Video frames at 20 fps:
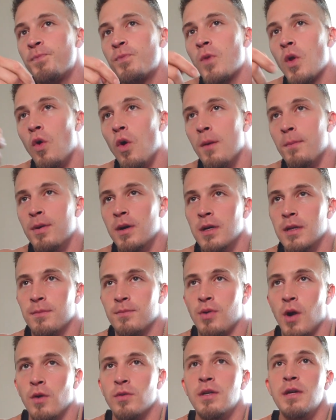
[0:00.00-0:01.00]
Or I'm putting
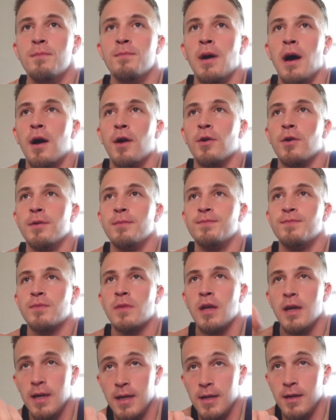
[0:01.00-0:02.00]
protein powder
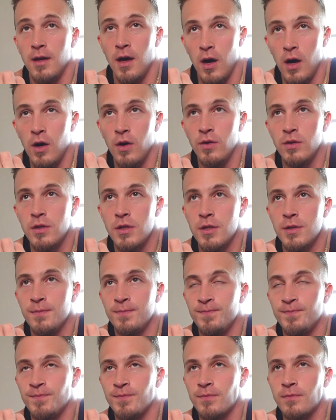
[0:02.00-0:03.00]
in
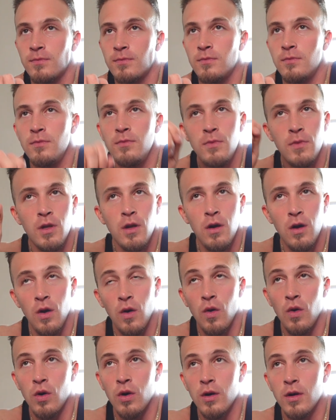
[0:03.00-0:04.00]
oats.
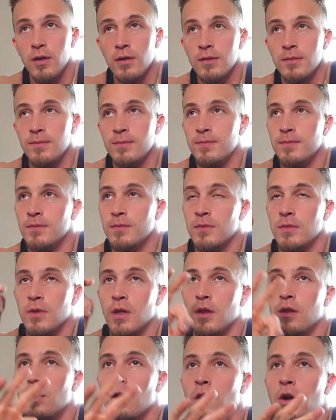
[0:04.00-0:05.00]
Or
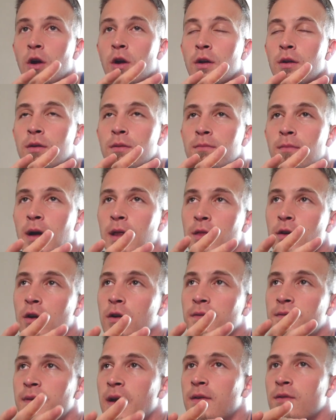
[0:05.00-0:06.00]
my
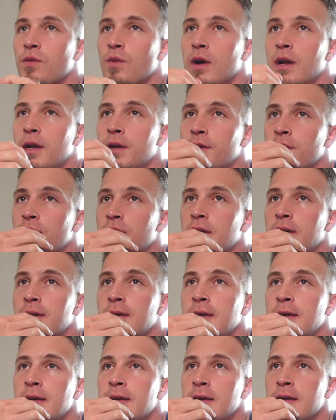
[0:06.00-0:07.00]
third favorite way to do
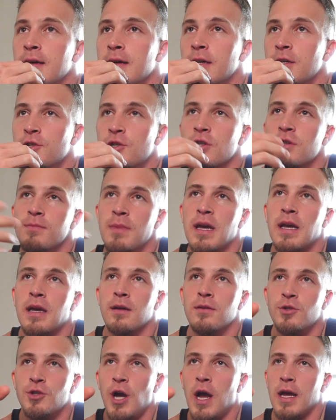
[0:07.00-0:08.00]
it is just make a
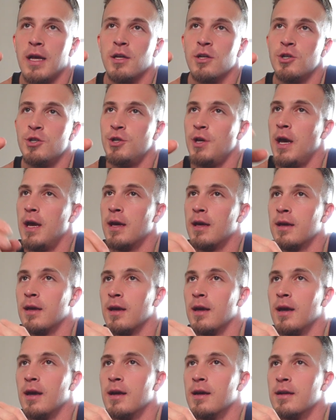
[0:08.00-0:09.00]
giant shake.
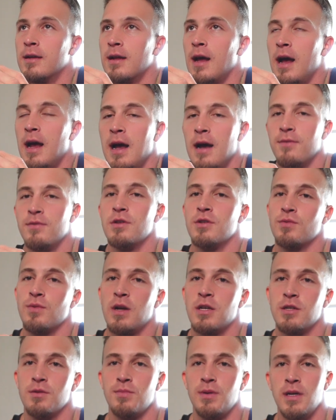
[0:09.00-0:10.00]
And I have this
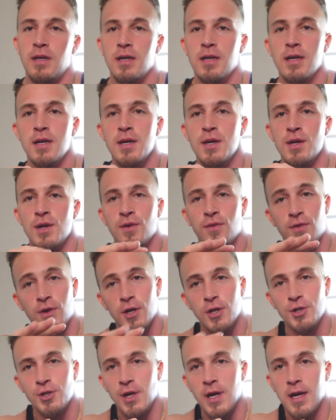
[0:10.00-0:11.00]
recipe for
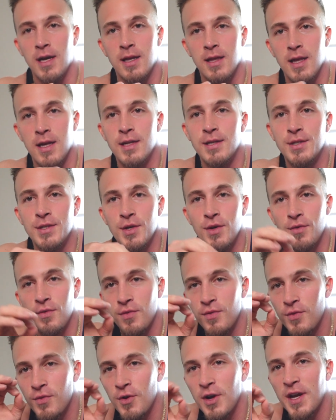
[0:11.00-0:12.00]
a shake that is
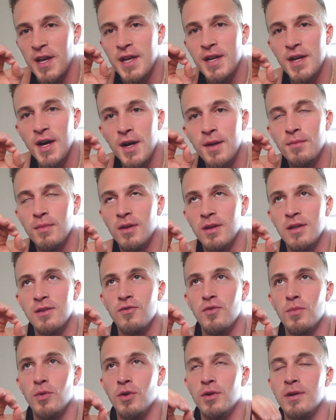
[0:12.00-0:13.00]
freaking
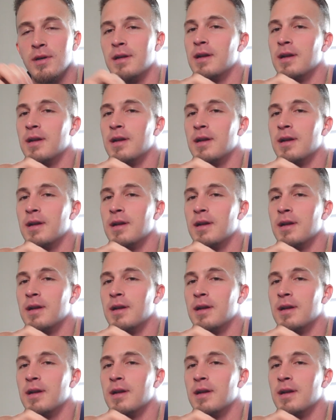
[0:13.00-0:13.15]
unbelievable.